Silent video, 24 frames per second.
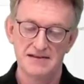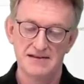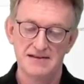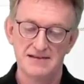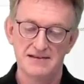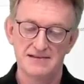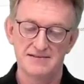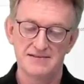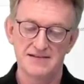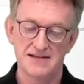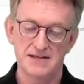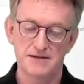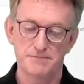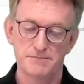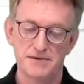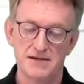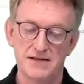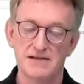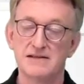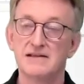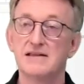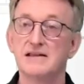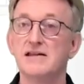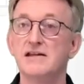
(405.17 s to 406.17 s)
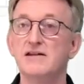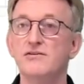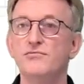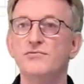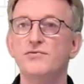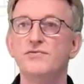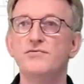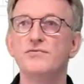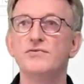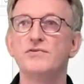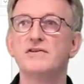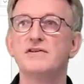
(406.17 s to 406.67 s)
segment, and if
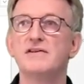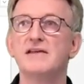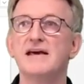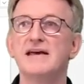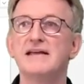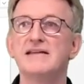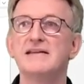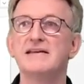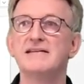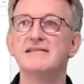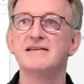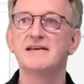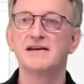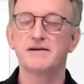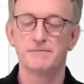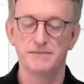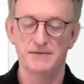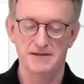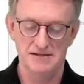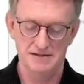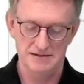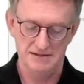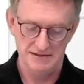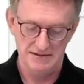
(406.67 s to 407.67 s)
you add a segment,